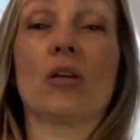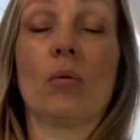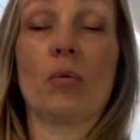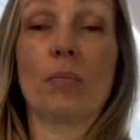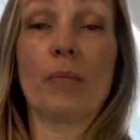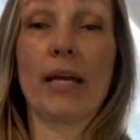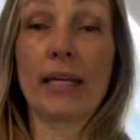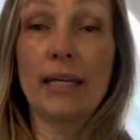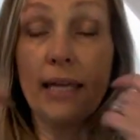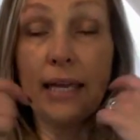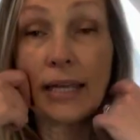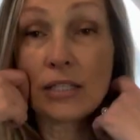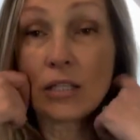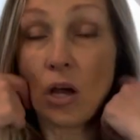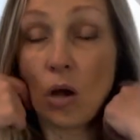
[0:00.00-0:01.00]
I would make
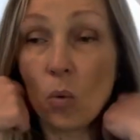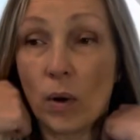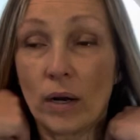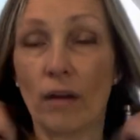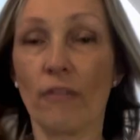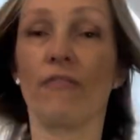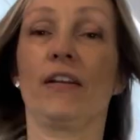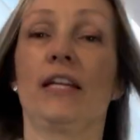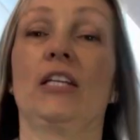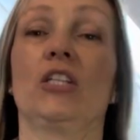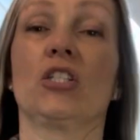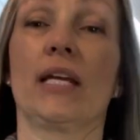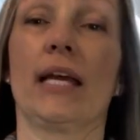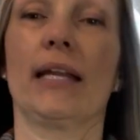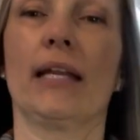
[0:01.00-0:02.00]
is when I
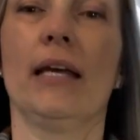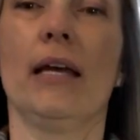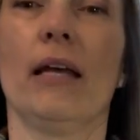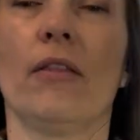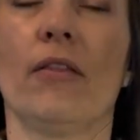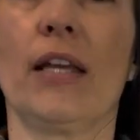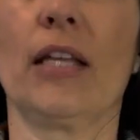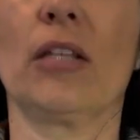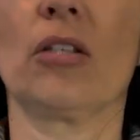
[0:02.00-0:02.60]
finished it, the